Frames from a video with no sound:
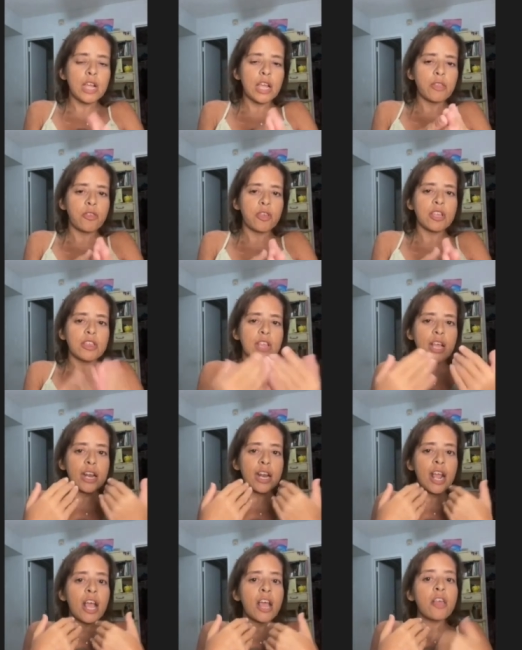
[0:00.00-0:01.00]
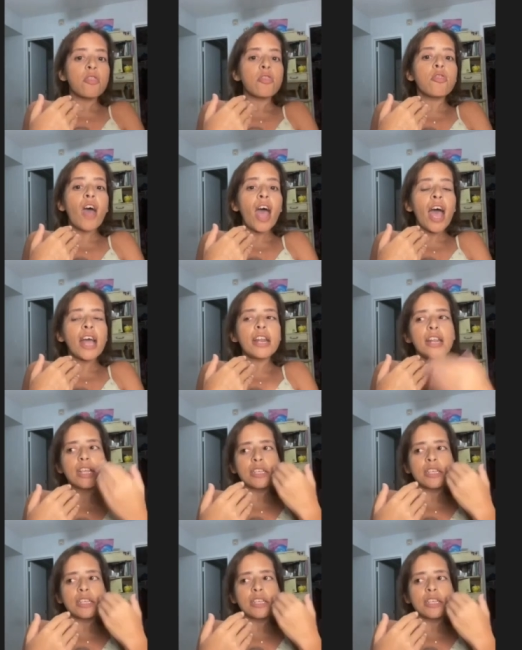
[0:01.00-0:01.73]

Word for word: I yeah. think that that